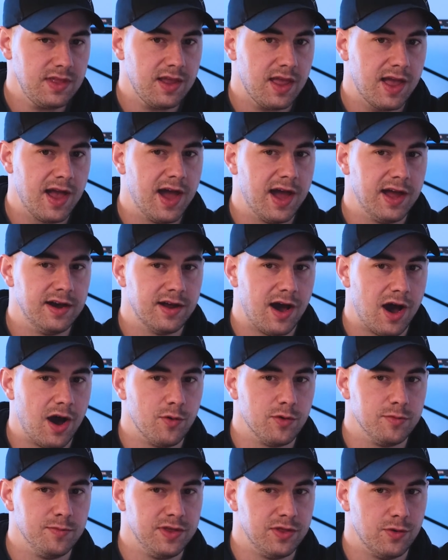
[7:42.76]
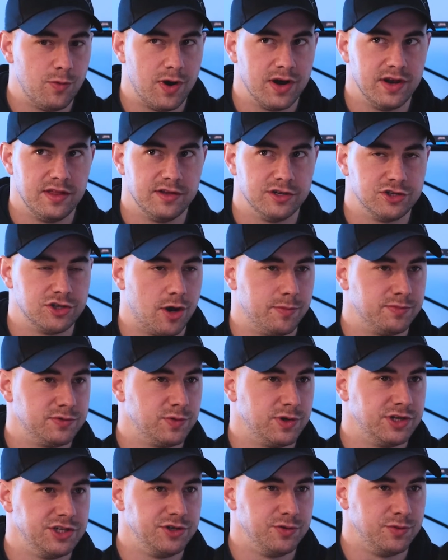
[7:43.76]
And I would be the one in the
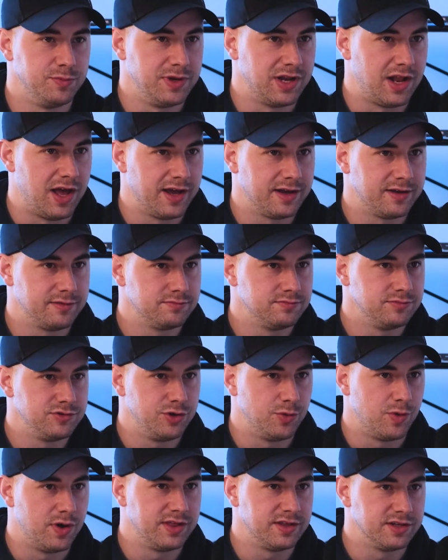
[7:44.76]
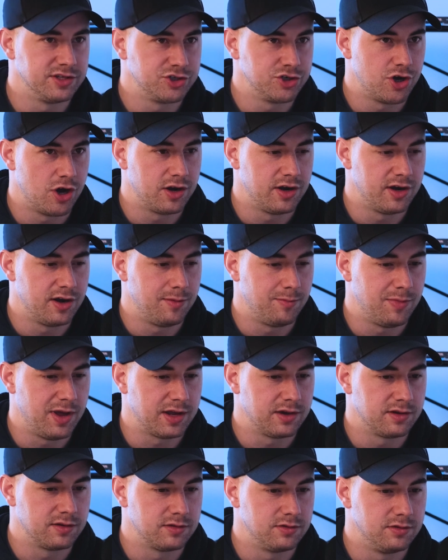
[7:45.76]
shops where she would be like, do you want this chocolate? And I'm
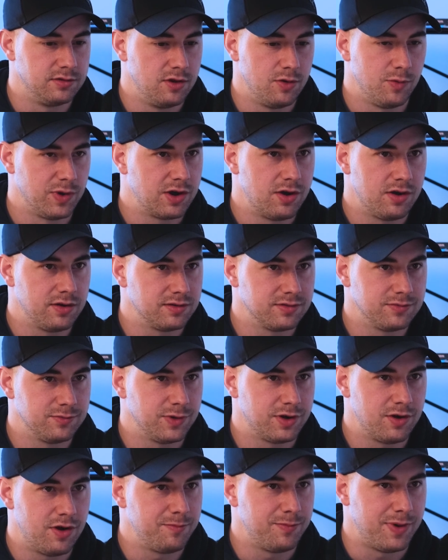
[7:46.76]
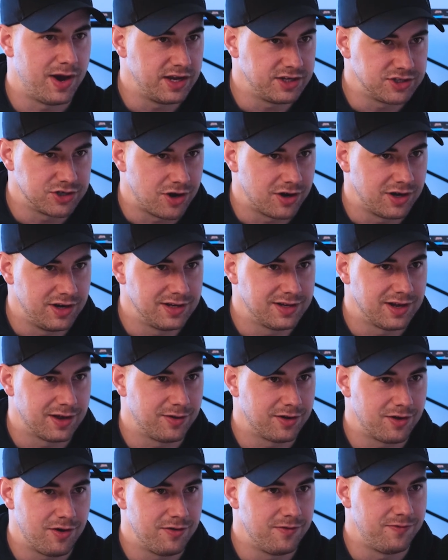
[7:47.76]
like, no, we can't buy chocolate.
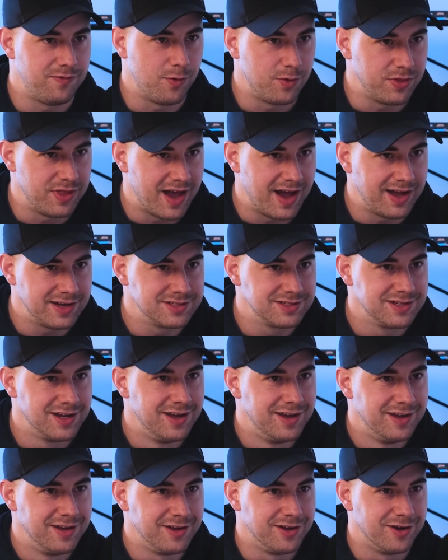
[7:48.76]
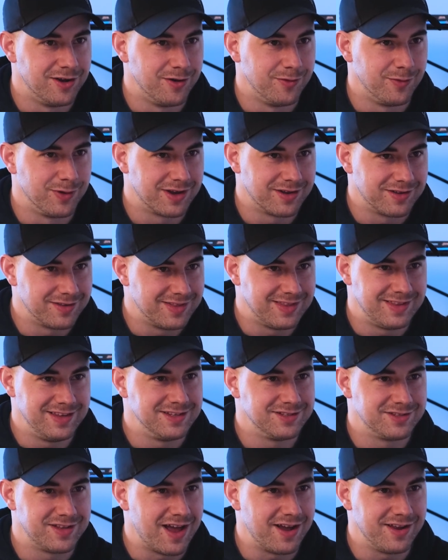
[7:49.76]
Like, I can't afford that. You know,
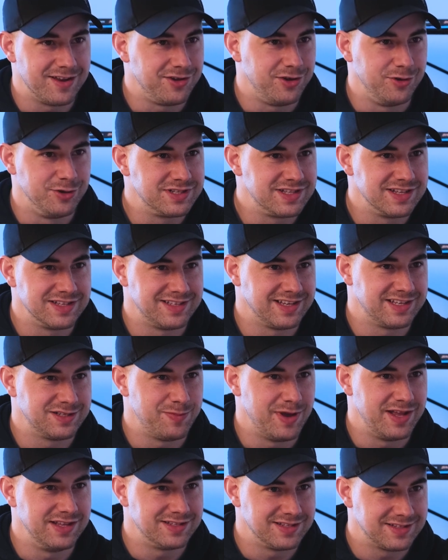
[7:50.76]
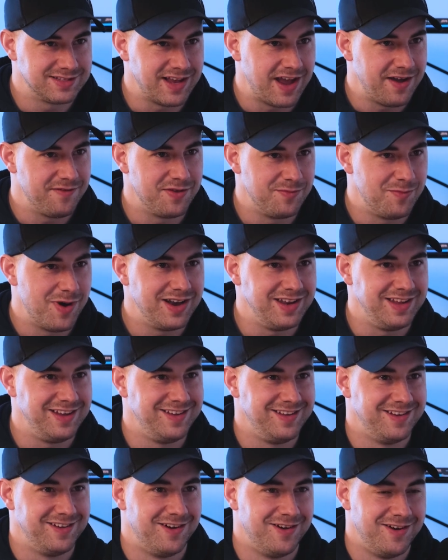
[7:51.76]
these useless expenses, save the money,
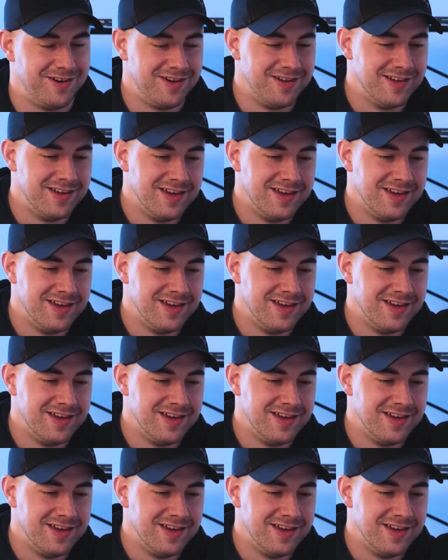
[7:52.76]
you know?